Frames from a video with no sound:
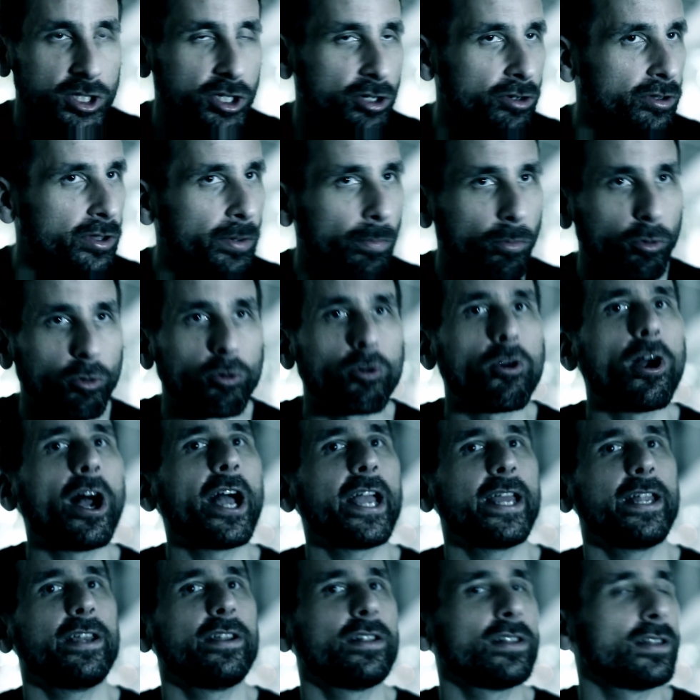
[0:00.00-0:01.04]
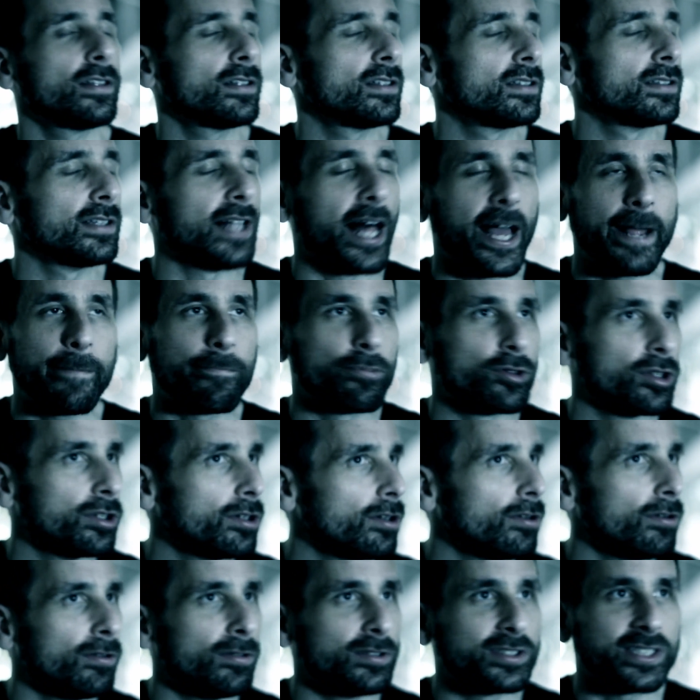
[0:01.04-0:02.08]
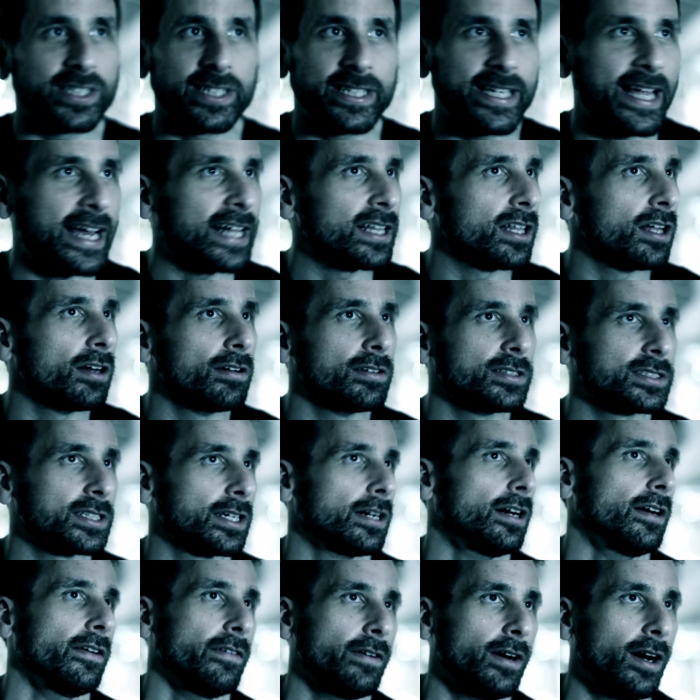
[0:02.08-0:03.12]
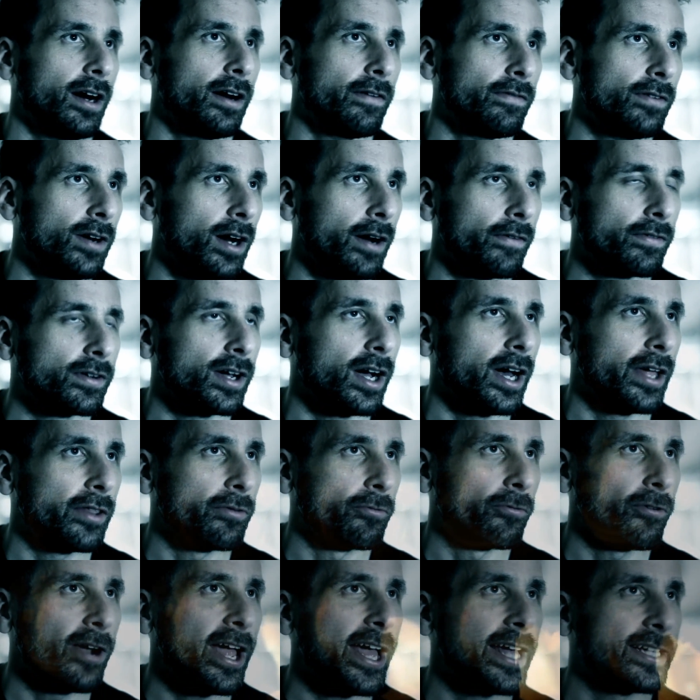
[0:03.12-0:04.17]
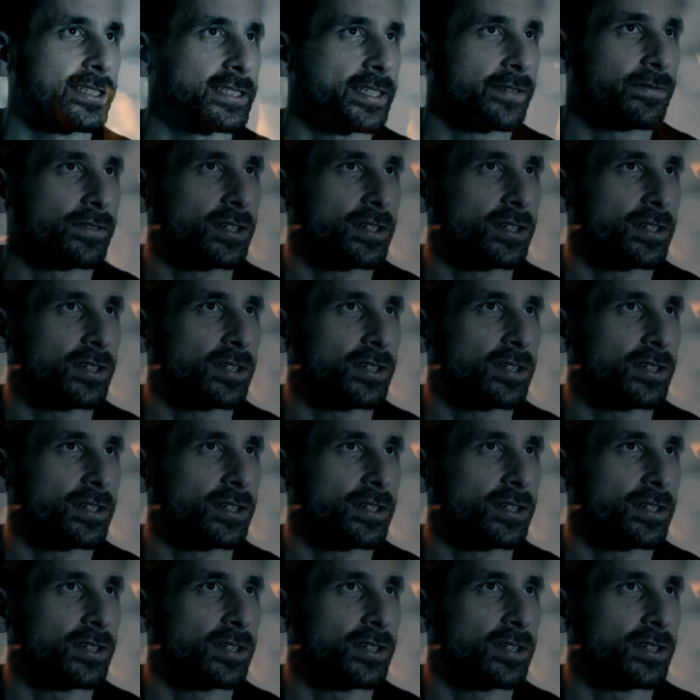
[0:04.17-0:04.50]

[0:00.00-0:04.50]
to the bright light blues and yellows and reds of